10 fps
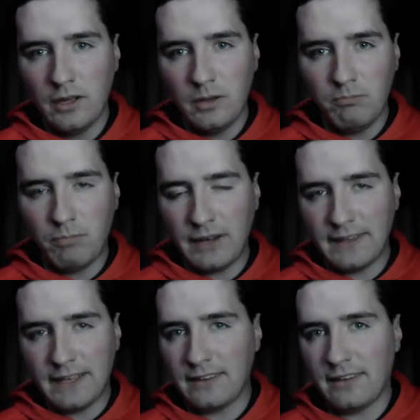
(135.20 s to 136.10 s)
but at
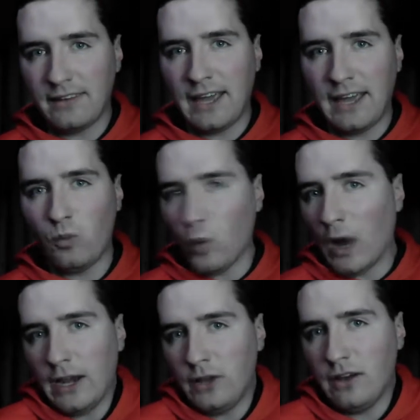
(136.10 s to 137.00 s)
the end of the day,
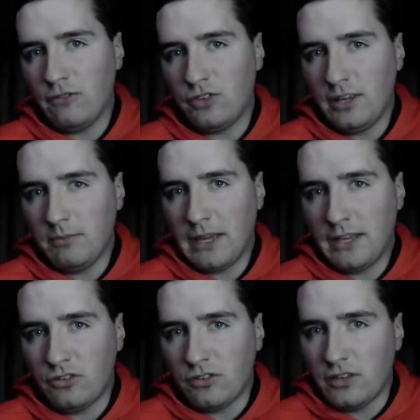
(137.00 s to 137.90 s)
why do you have
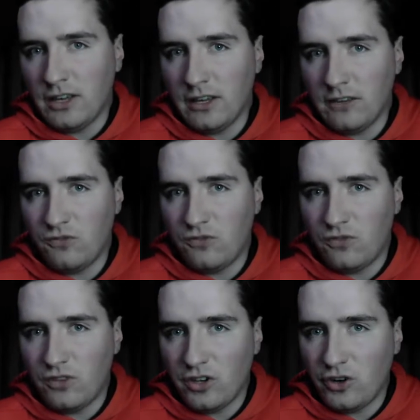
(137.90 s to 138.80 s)
teammates if
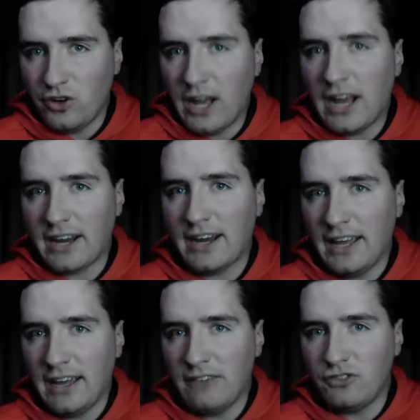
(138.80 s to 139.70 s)
you're not going to
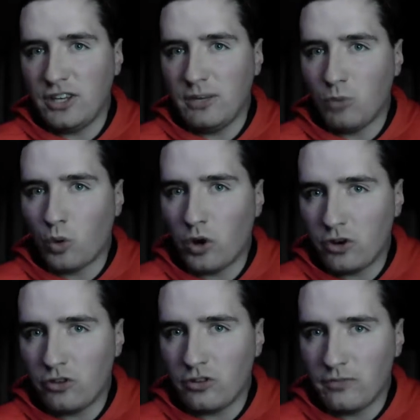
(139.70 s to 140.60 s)
have team
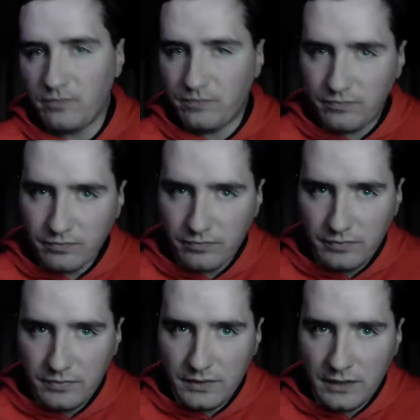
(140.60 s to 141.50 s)
orders?
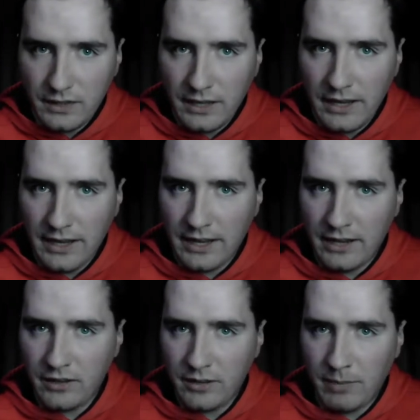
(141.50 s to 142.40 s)

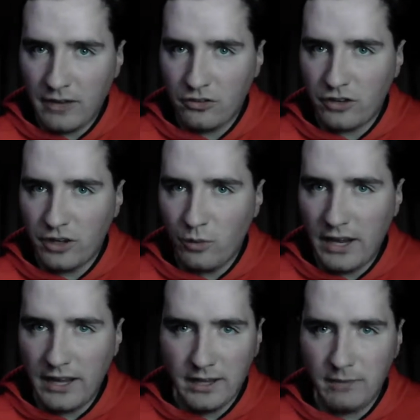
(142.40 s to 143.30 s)
And the Penske
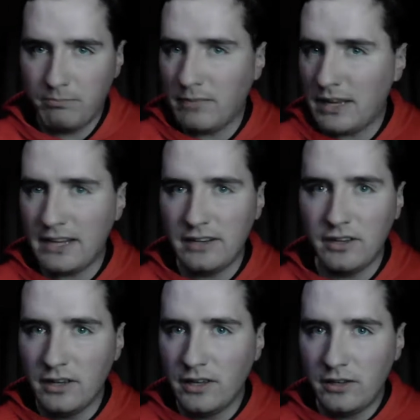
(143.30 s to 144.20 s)
way, keep in mind,
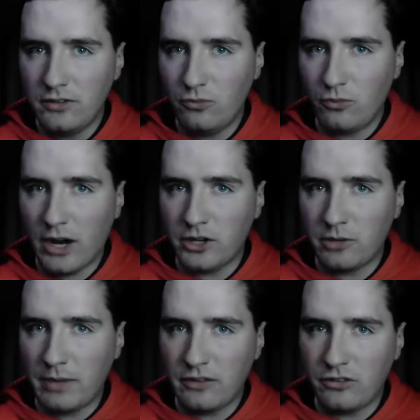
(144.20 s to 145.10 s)
Roger
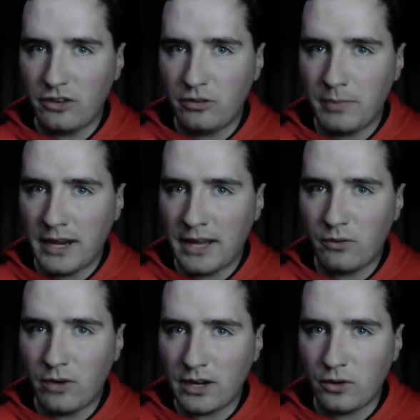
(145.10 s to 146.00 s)
Penske's been on
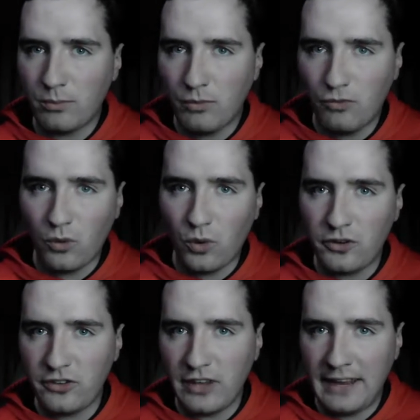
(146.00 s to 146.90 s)
record before
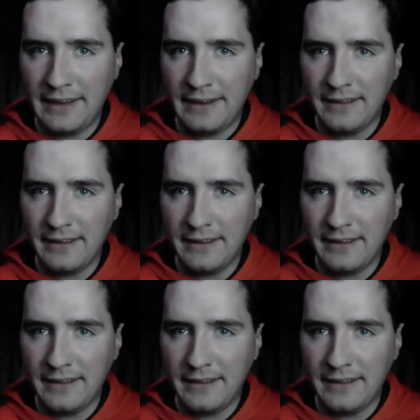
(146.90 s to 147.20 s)
saying,